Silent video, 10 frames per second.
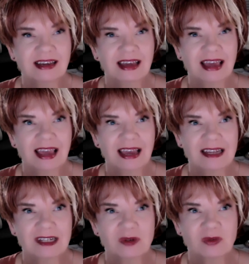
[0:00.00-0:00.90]

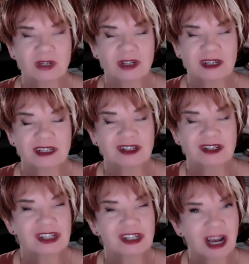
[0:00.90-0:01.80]
And when you're in the
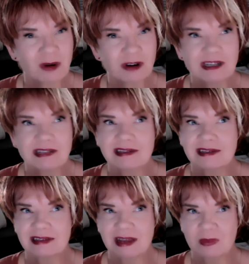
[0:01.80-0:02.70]
shower, it's the
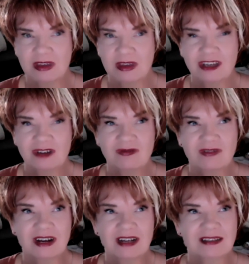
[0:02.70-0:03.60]
same thing. You've got,